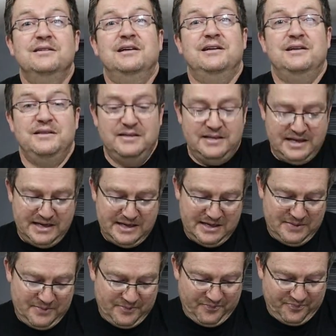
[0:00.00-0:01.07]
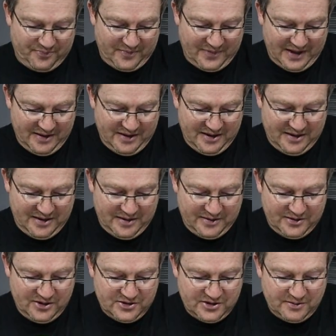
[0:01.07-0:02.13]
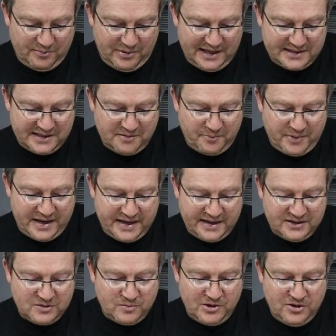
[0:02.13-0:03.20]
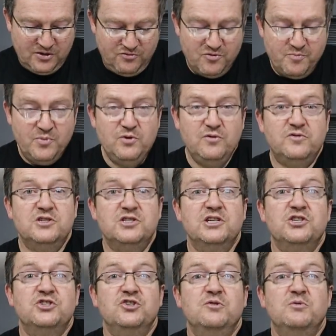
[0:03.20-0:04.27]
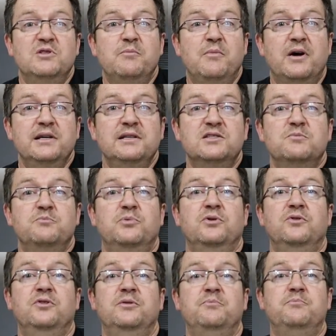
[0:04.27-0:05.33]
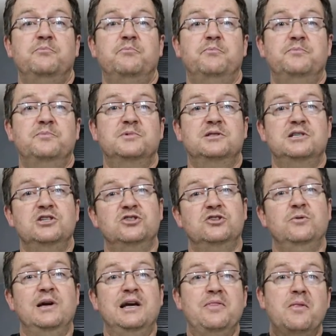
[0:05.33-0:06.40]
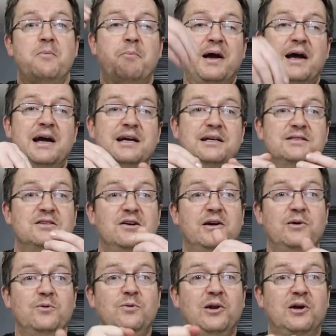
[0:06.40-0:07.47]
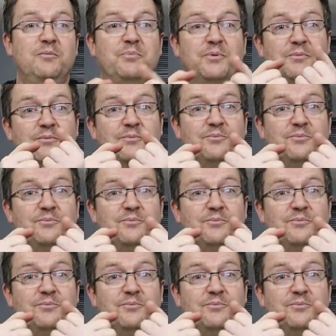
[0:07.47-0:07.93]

And then using plastic bags when you remove the tissue with the mites, put the tissue in the bag, tie it all up,